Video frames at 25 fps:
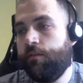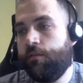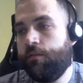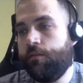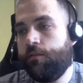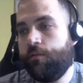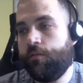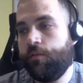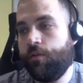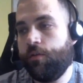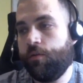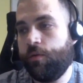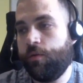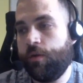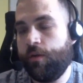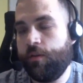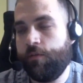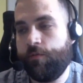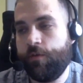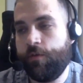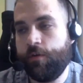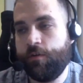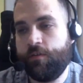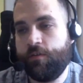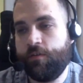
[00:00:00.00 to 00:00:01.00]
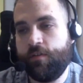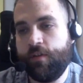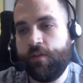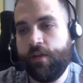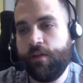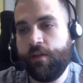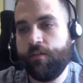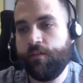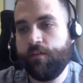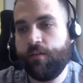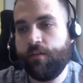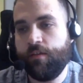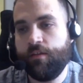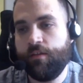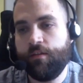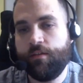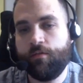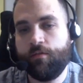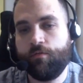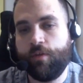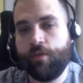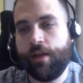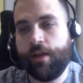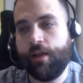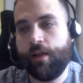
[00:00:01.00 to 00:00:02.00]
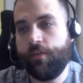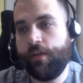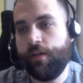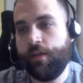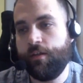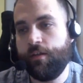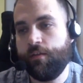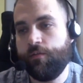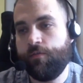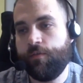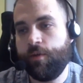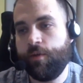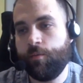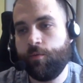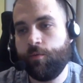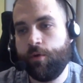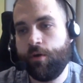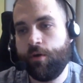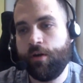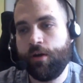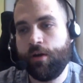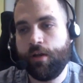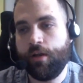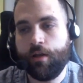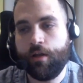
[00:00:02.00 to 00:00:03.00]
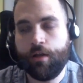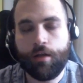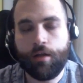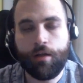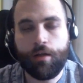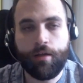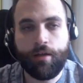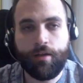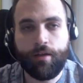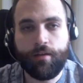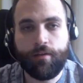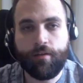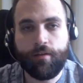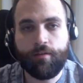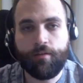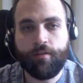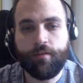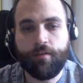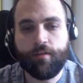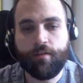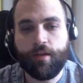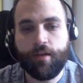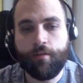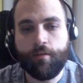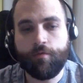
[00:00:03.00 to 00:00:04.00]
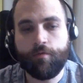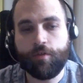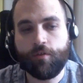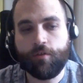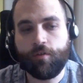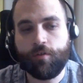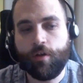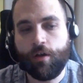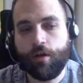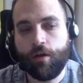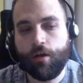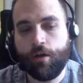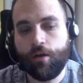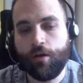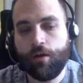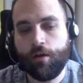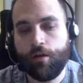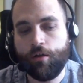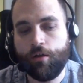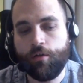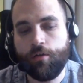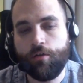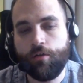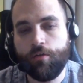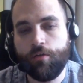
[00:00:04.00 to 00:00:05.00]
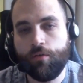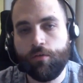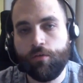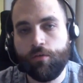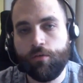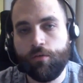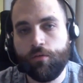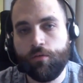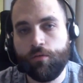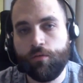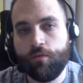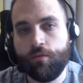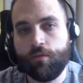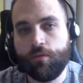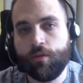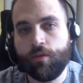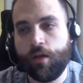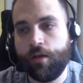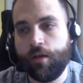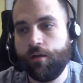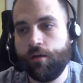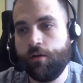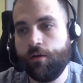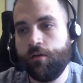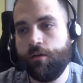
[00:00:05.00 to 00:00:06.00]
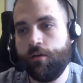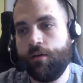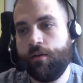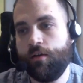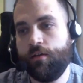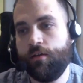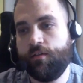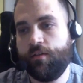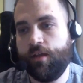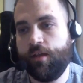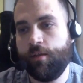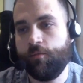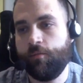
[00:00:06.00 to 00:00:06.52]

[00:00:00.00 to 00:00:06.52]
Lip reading: so one of the first things is right at the end of February, ETC Dev just hired a new designer. His name